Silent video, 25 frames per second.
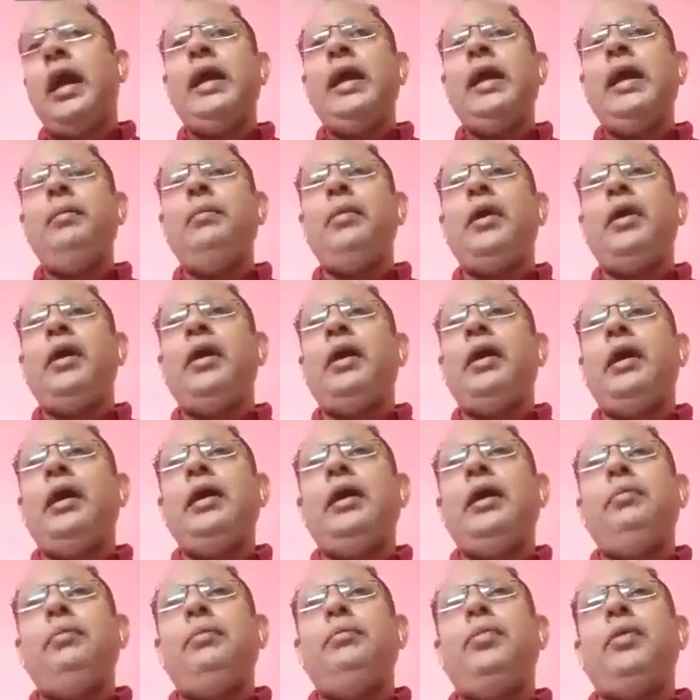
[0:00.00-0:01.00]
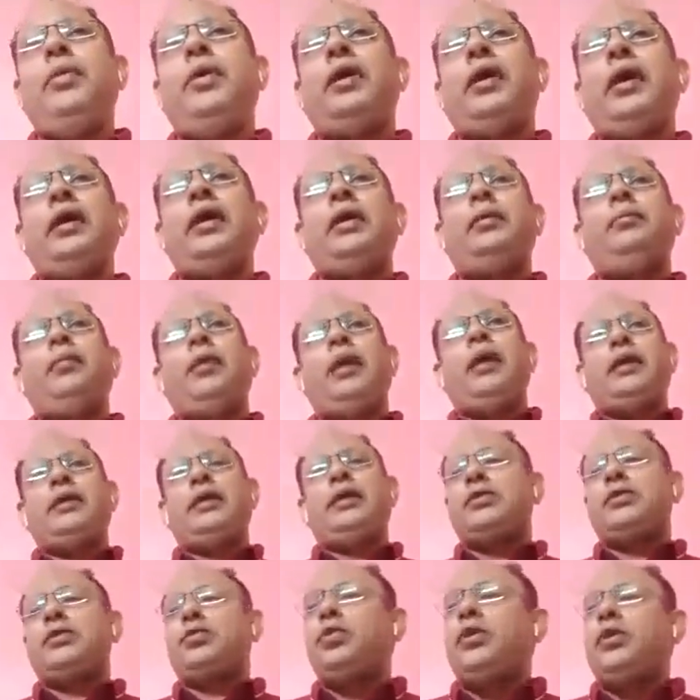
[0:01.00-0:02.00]
I am
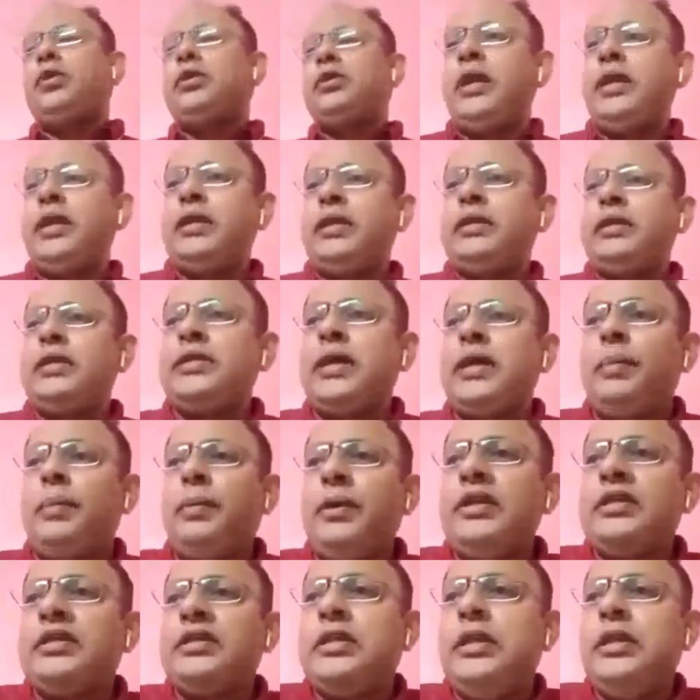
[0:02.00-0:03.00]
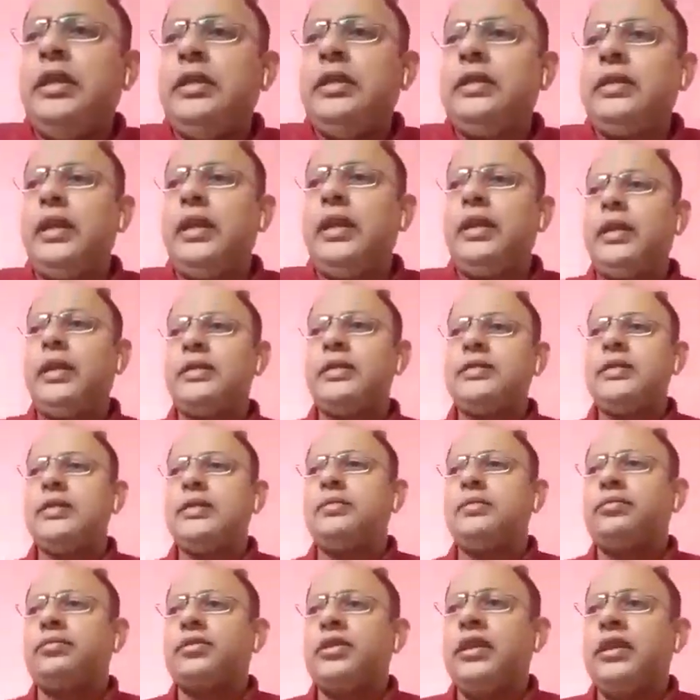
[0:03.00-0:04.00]
attached with another Japanese think tank
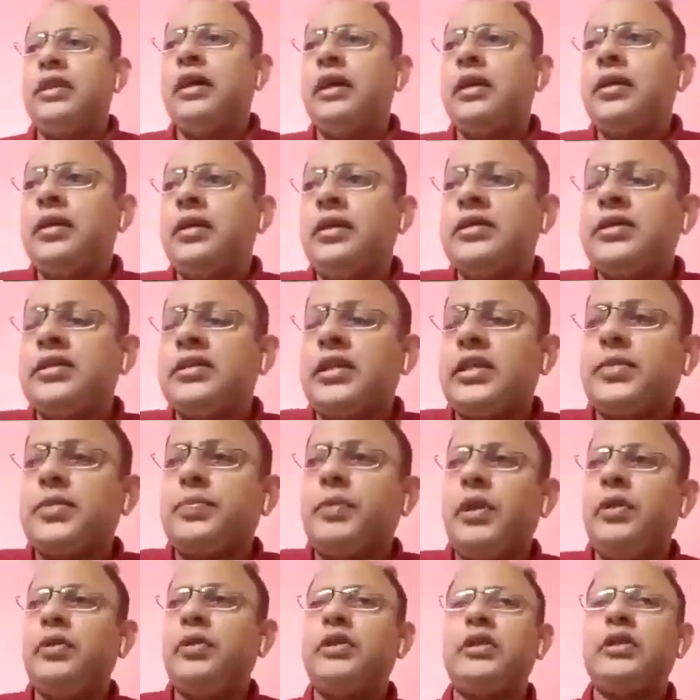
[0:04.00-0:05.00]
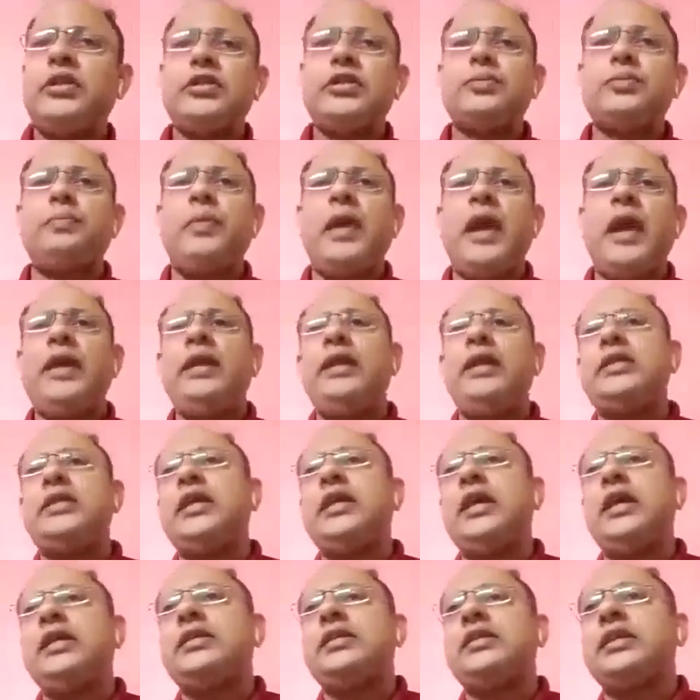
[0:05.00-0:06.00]
as a senior research fellow. That is Pan
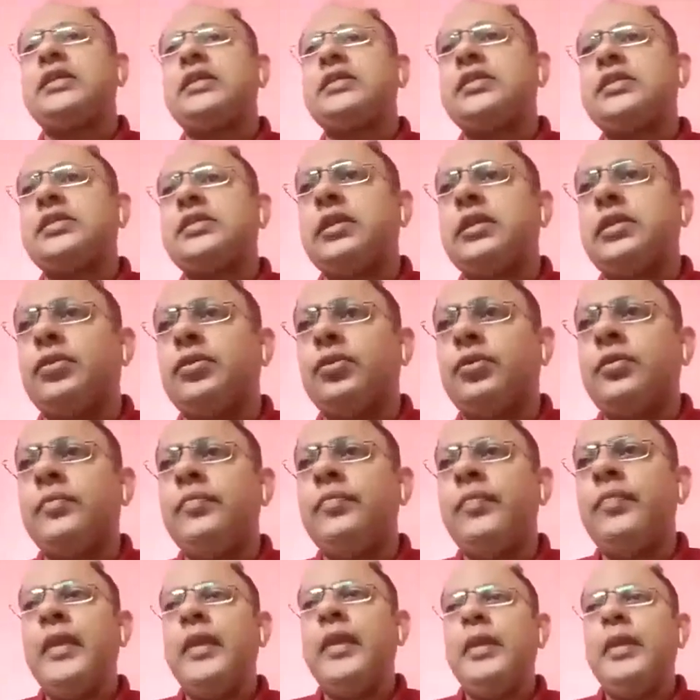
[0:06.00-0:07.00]
Asia Research Institute.